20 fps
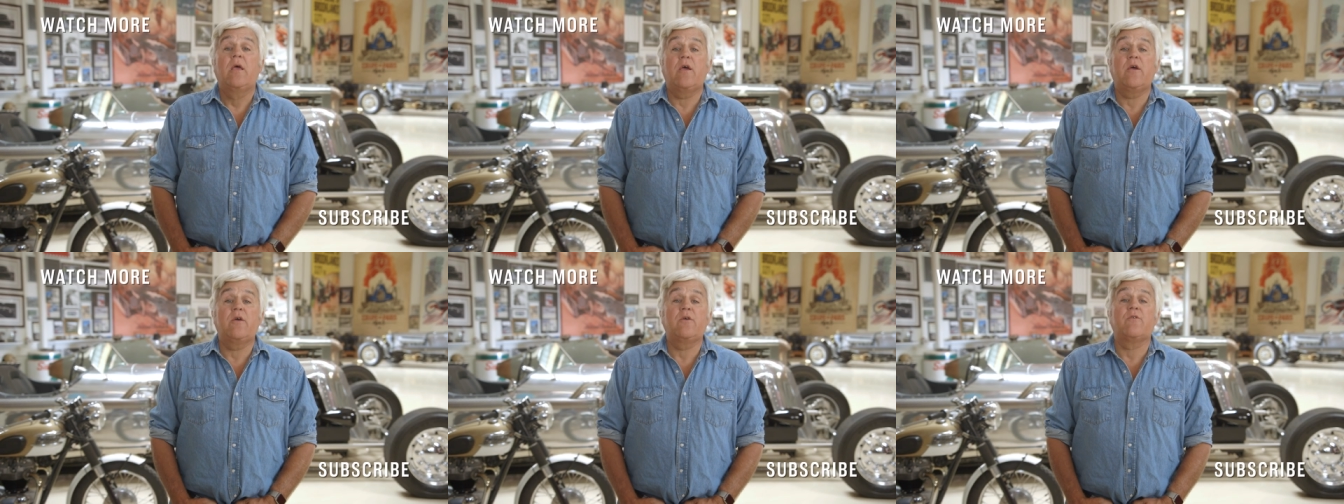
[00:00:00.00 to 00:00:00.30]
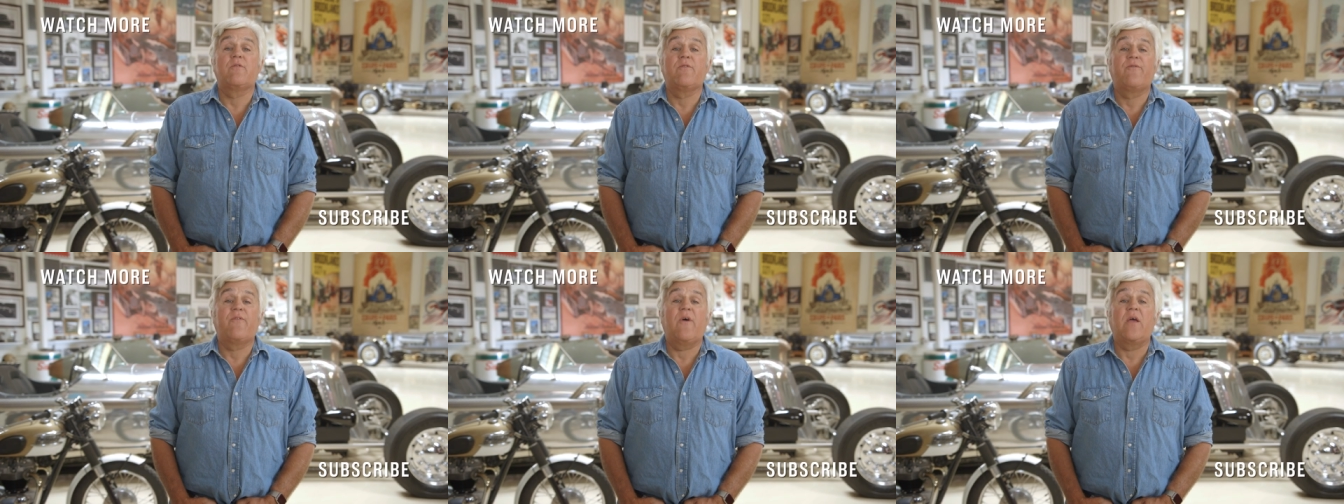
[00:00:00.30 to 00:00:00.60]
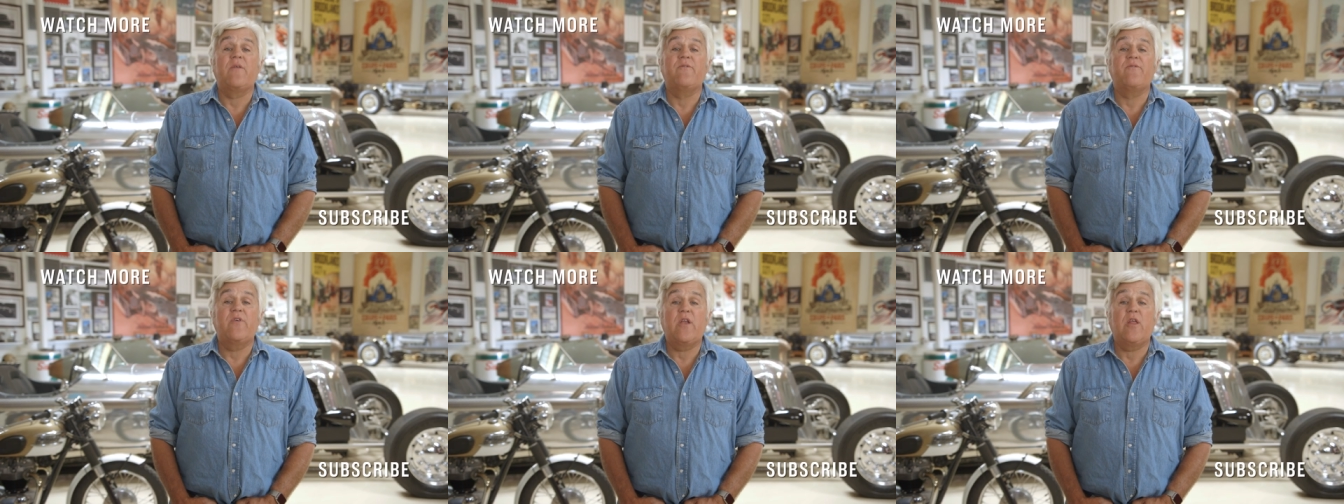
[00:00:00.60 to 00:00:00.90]
Here you'll
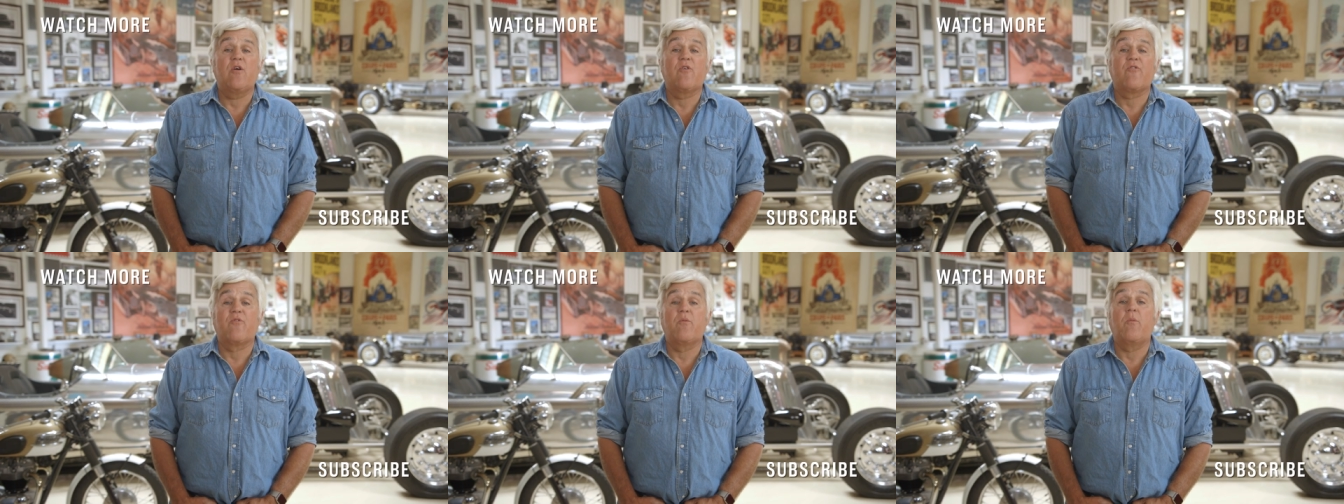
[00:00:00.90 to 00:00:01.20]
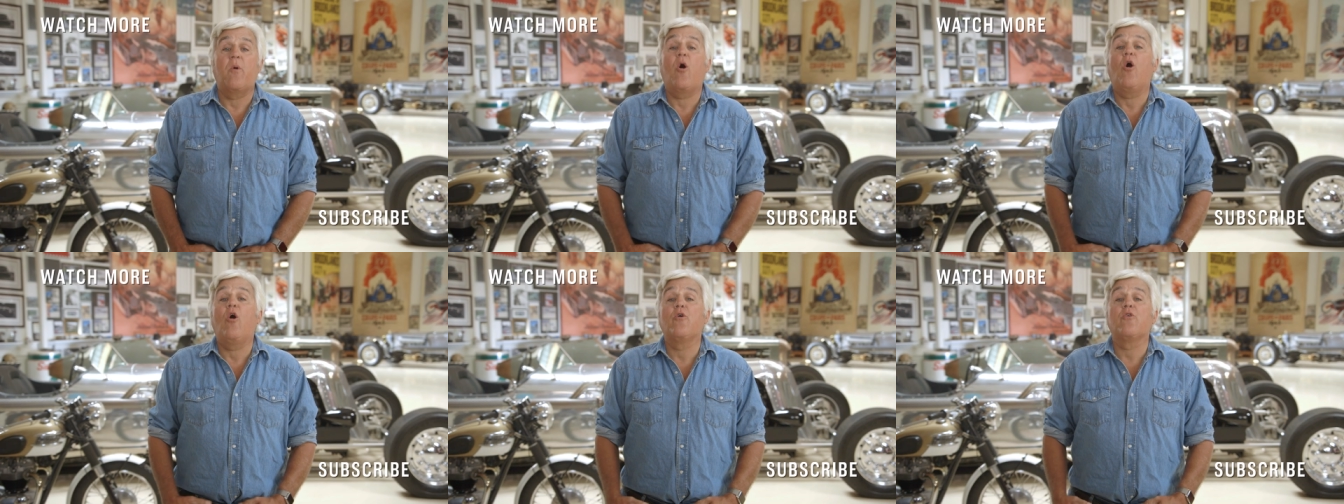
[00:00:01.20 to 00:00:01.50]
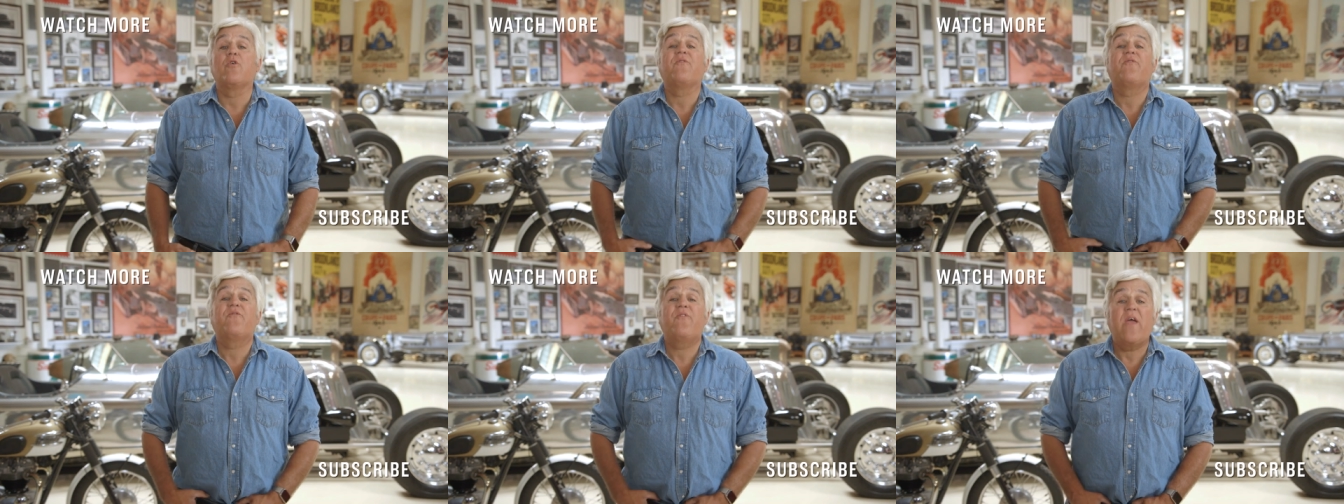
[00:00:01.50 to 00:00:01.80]
find videos from
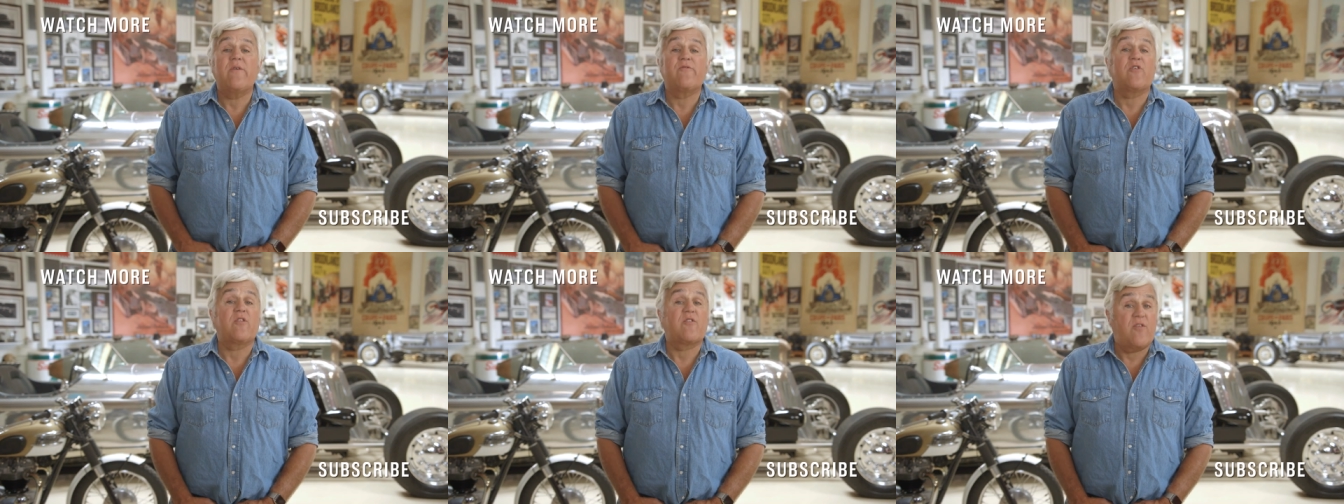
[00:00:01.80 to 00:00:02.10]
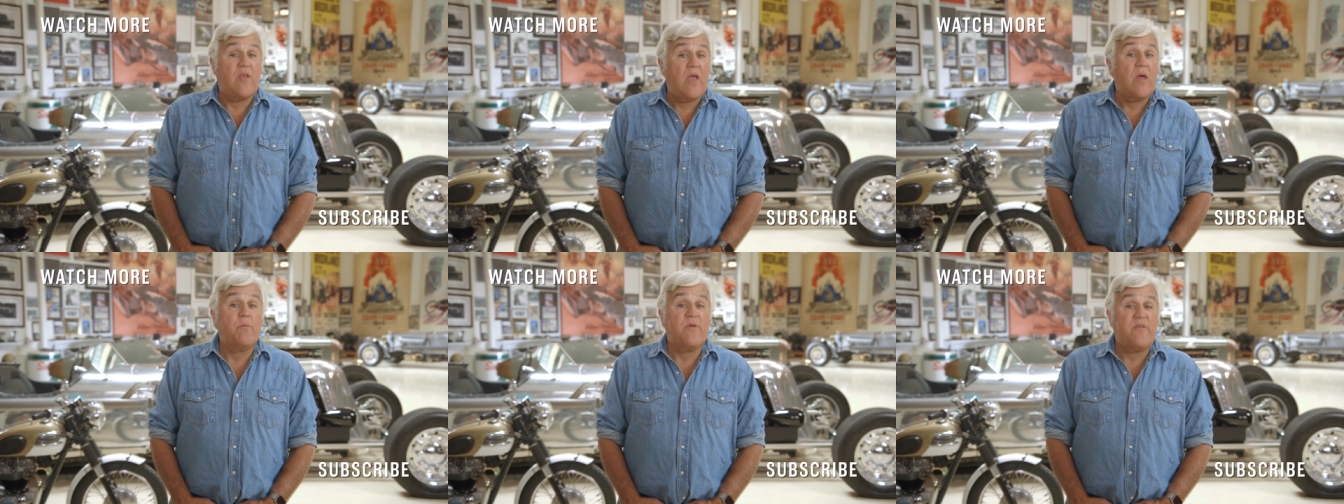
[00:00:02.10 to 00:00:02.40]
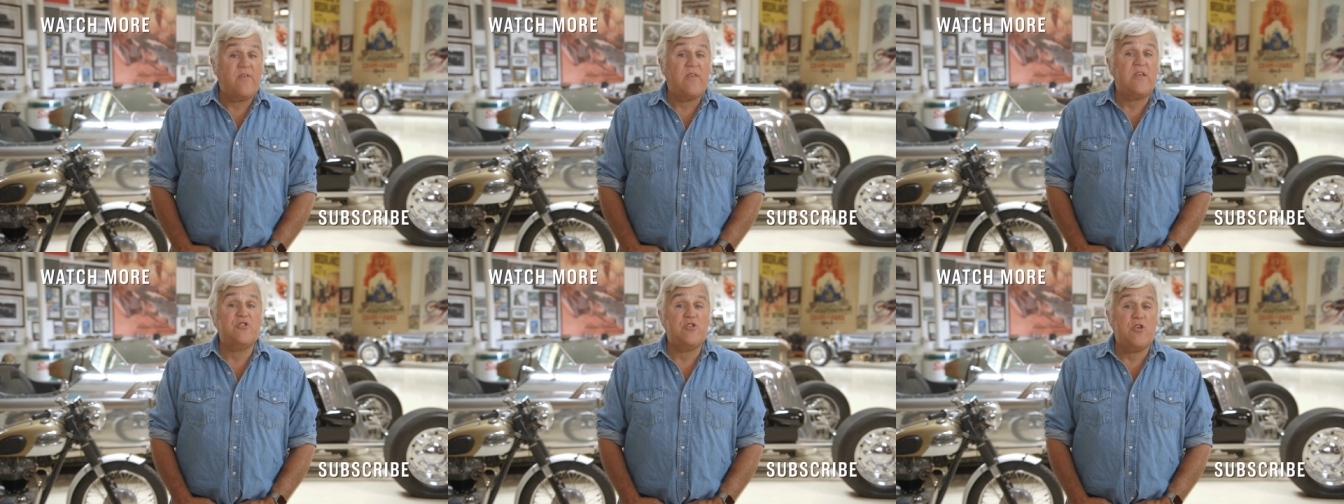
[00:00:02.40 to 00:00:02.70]
all your favorite
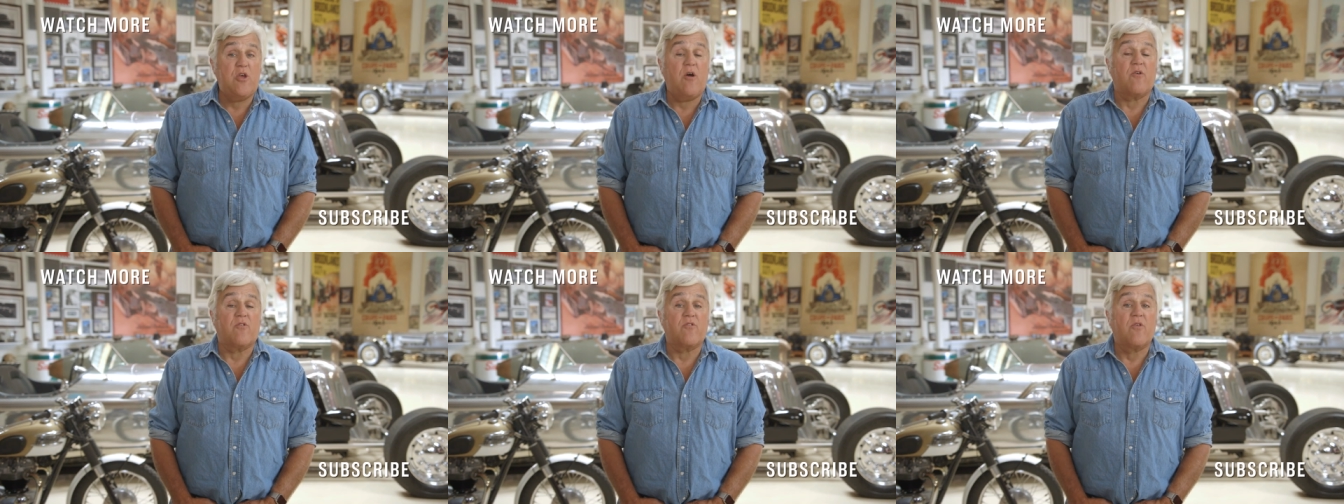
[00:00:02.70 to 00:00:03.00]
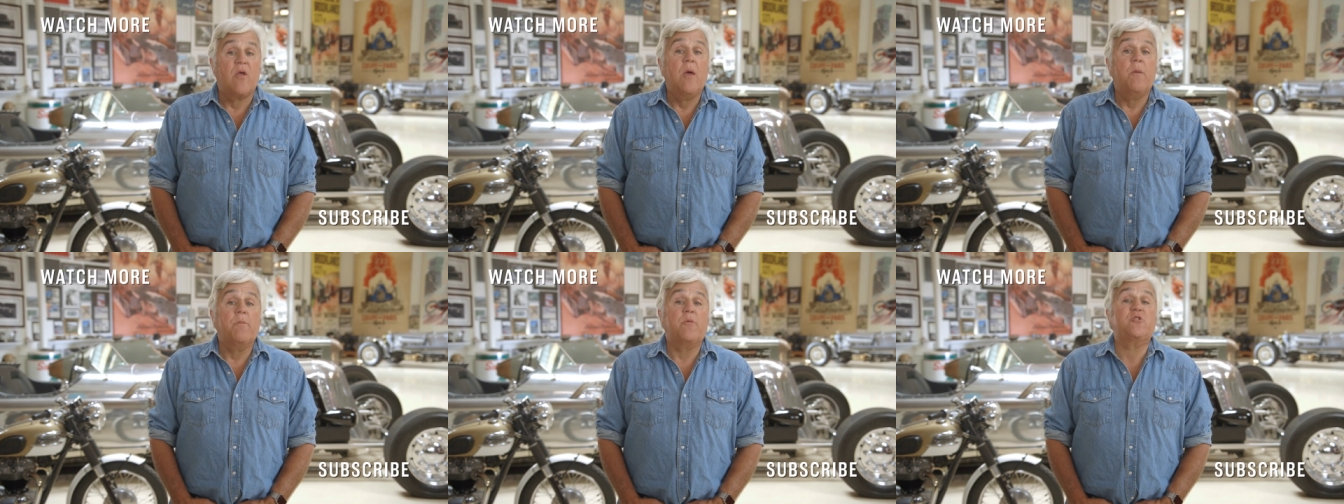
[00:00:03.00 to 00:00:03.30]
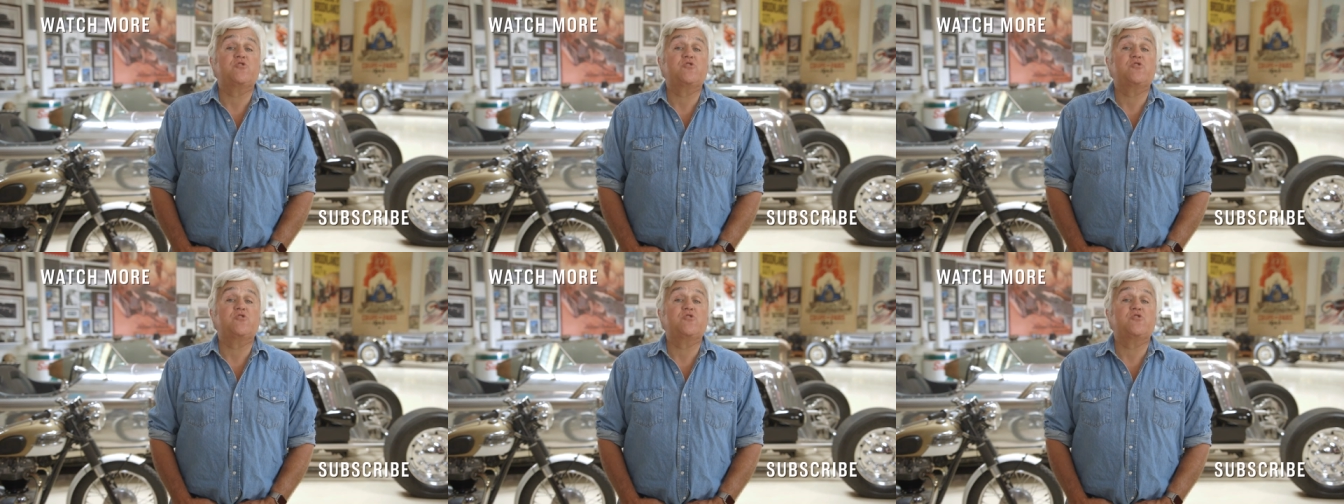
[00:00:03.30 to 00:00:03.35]
CNBC shows.